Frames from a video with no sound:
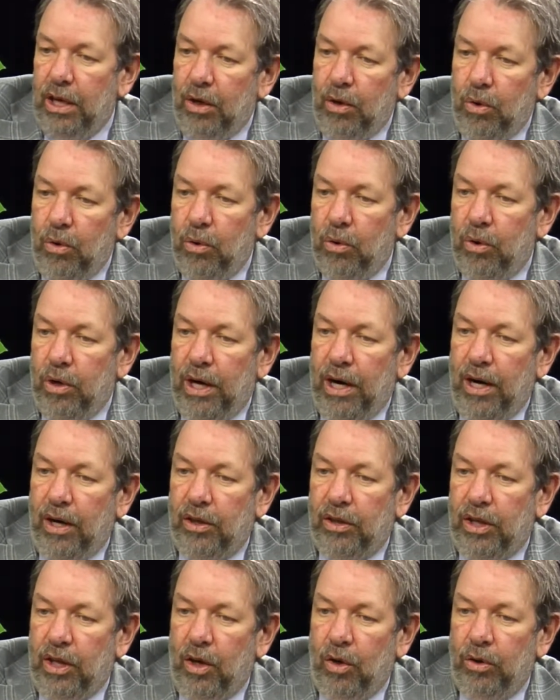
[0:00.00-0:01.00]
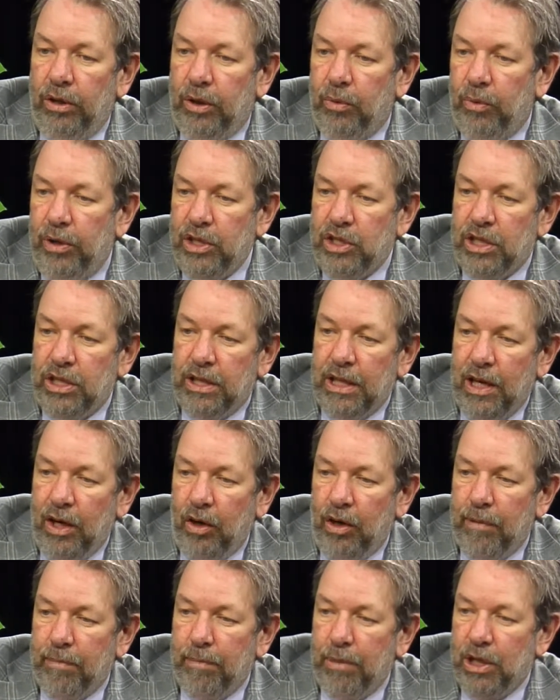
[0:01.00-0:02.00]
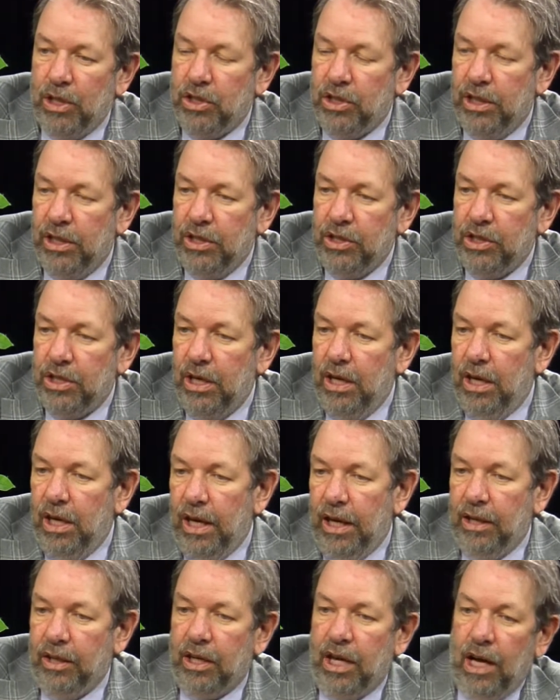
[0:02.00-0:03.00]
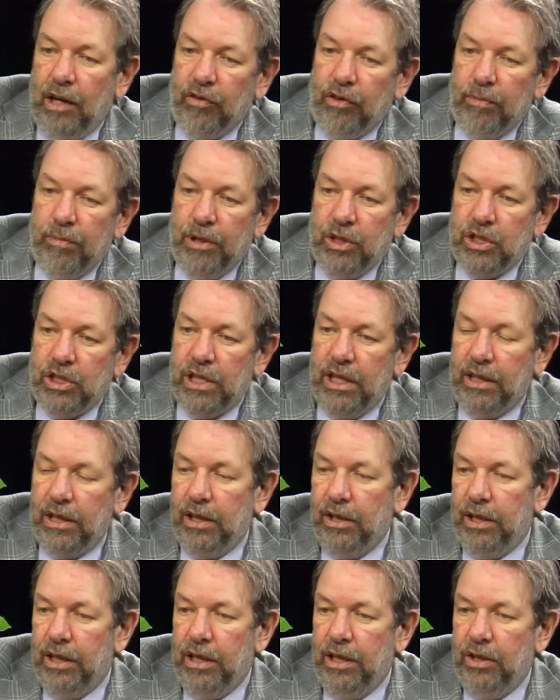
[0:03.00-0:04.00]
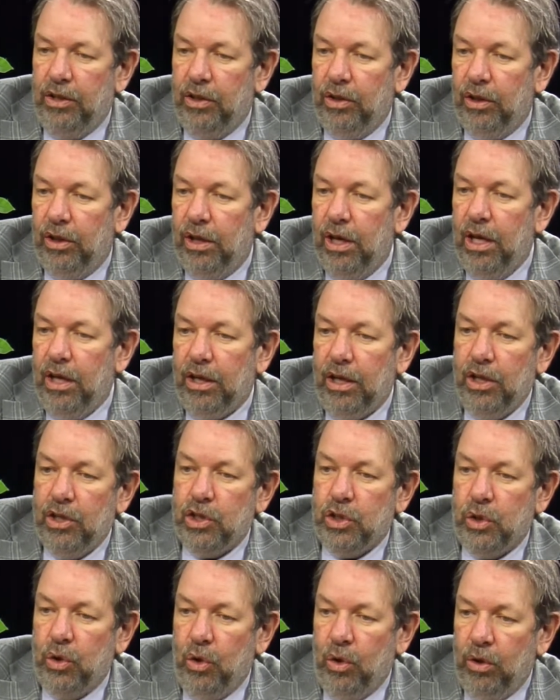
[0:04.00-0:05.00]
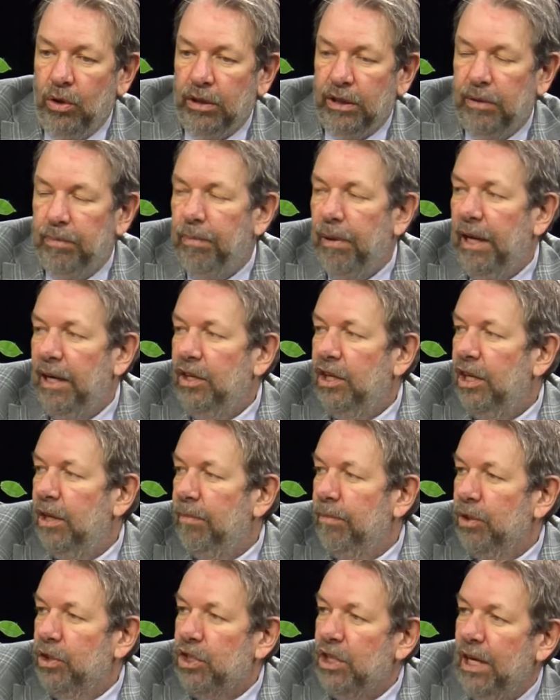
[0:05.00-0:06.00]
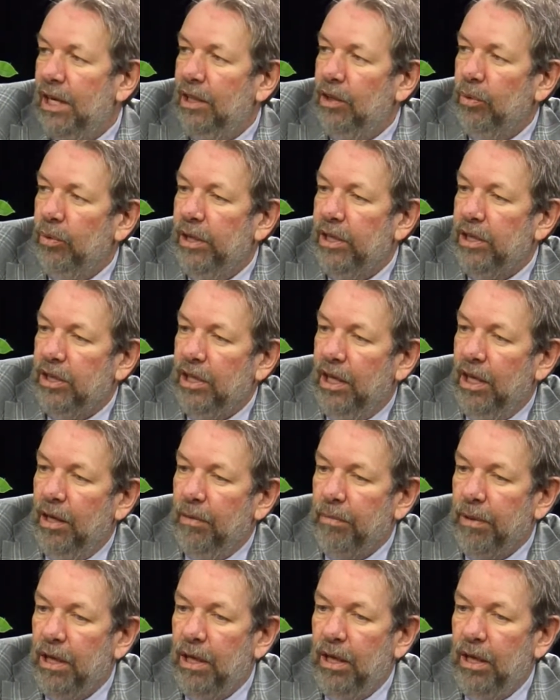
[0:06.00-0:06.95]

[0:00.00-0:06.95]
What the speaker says: who are the only reason they're in business, and governments that are either controlled by them or tolerate them